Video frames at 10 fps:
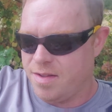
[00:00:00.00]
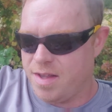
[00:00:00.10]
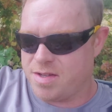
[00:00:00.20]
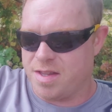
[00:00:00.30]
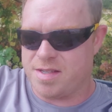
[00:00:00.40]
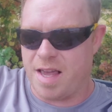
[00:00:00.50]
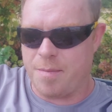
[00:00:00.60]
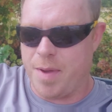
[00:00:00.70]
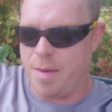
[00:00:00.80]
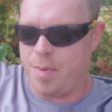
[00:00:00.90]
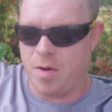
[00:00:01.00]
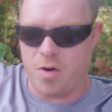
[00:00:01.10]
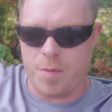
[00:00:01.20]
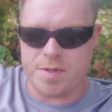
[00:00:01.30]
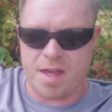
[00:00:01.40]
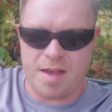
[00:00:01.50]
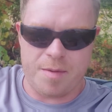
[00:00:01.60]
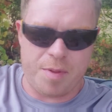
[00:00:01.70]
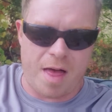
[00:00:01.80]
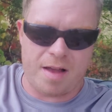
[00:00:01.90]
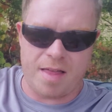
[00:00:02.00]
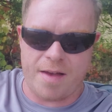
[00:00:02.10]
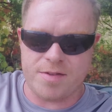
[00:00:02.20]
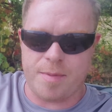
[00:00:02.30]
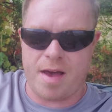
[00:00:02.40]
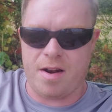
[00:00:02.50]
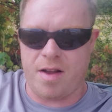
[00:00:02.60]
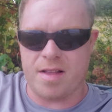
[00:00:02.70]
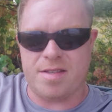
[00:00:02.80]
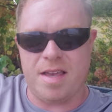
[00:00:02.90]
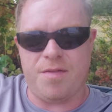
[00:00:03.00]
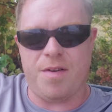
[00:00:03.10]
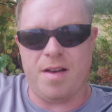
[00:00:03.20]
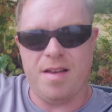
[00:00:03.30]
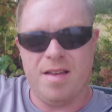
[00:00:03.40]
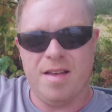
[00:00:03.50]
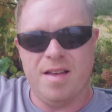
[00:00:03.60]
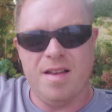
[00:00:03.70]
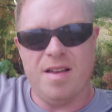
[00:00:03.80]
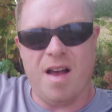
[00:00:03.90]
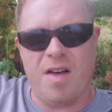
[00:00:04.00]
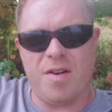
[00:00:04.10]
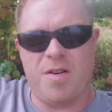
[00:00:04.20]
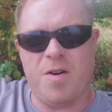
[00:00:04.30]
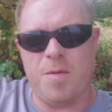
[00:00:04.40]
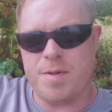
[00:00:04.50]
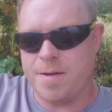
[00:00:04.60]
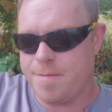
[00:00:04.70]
These are the same people, groups like Black Lives Matter, Antifa, other groups.